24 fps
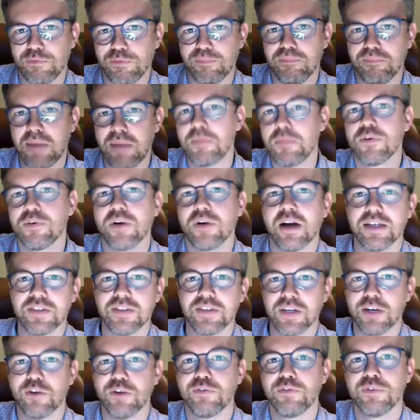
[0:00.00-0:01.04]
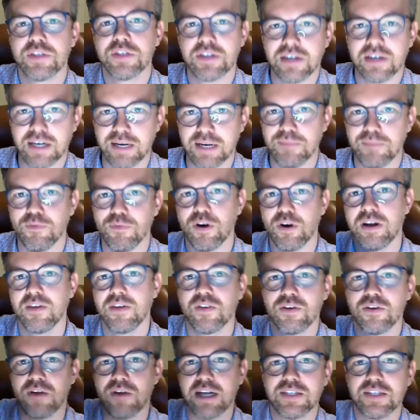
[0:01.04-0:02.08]
memorizing over time what are
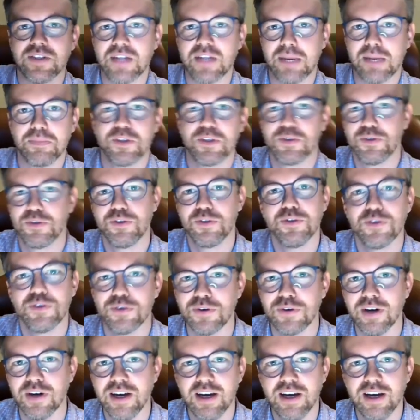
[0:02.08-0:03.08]
the right steps to do?